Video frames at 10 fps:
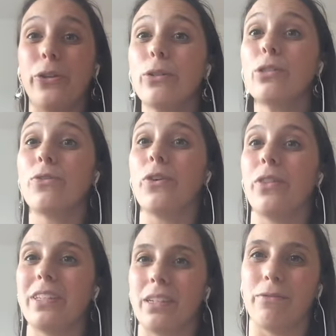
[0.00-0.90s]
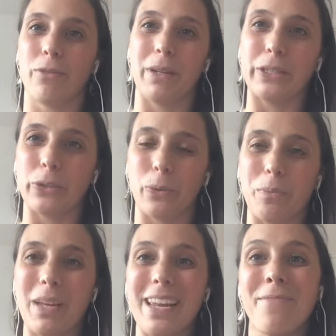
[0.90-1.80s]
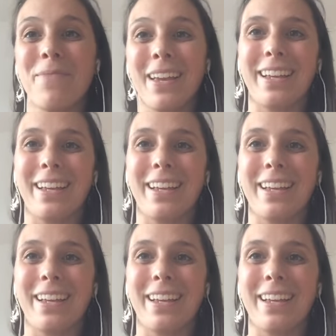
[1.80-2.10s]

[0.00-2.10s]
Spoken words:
useful this information would be